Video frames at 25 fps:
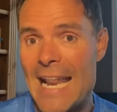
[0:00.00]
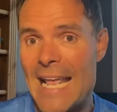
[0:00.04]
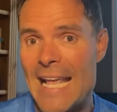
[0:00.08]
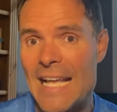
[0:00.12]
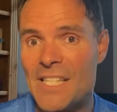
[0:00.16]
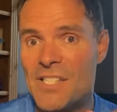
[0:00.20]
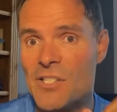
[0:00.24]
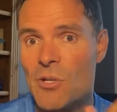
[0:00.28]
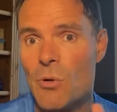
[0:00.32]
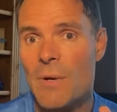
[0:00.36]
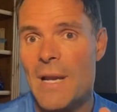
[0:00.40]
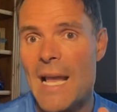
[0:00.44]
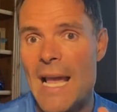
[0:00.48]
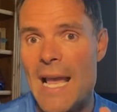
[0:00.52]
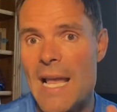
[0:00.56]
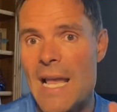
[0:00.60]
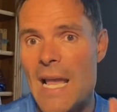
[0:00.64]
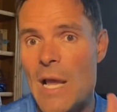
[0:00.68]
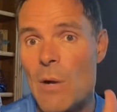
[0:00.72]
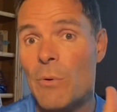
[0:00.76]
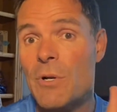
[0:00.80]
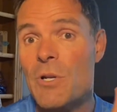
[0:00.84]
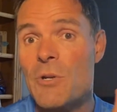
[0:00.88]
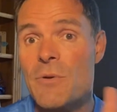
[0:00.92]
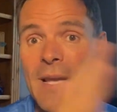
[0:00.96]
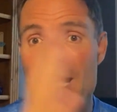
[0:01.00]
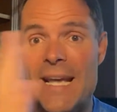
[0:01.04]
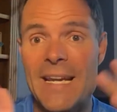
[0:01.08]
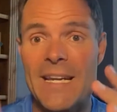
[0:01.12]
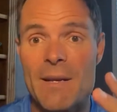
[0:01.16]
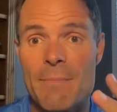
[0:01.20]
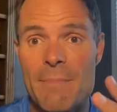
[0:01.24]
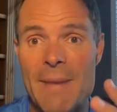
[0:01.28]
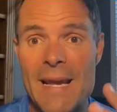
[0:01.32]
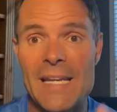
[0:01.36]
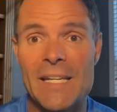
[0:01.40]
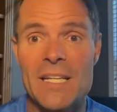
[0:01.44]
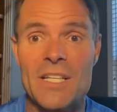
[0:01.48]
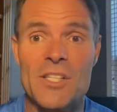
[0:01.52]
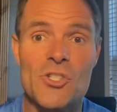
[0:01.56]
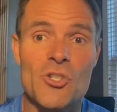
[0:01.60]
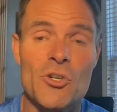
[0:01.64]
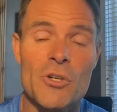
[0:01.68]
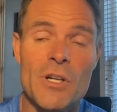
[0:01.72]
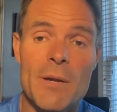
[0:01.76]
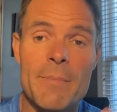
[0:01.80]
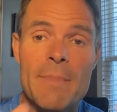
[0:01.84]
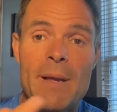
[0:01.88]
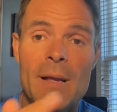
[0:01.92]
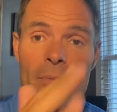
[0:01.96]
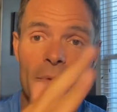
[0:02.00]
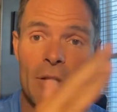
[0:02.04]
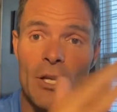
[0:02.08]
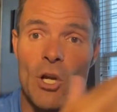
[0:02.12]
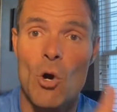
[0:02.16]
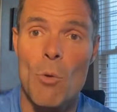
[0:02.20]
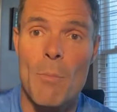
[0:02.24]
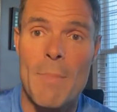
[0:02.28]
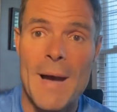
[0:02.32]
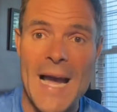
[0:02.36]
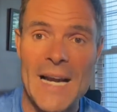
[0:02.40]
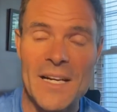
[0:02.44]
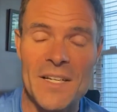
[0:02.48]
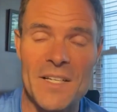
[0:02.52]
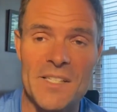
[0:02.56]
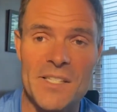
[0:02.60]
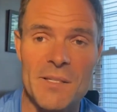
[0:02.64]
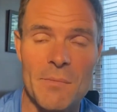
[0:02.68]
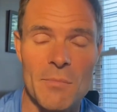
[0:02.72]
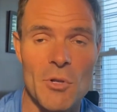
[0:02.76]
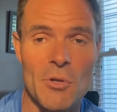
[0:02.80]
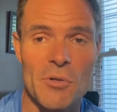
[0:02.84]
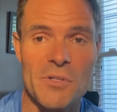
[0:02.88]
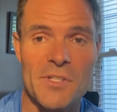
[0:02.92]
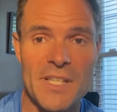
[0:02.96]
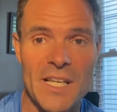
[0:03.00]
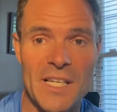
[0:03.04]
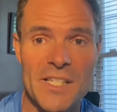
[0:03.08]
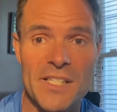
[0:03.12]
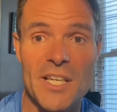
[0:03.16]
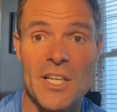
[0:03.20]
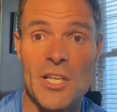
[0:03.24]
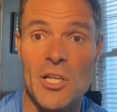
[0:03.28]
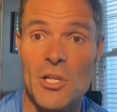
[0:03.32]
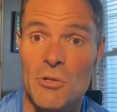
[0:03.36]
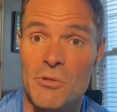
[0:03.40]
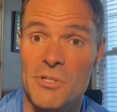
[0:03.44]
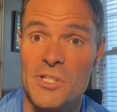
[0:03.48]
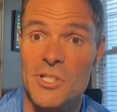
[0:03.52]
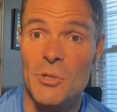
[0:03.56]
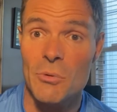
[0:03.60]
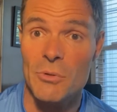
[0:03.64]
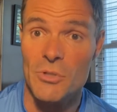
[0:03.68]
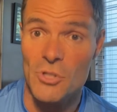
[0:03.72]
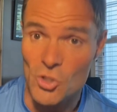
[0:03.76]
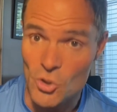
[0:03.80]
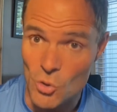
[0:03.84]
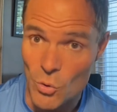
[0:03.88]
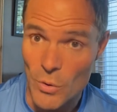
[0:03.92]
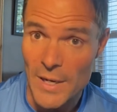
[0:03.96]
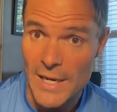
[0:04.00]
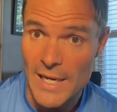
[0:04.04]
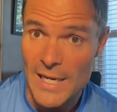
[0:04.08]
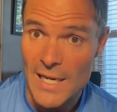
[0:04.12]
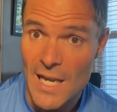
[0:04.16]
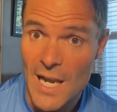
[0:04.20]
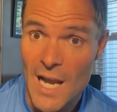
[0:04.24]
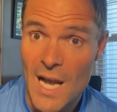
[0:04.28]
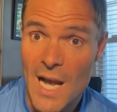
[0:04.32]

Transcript: It's okay. And when you get into maintenance, you're going to be able to go back to some of those things that you used to enjoy.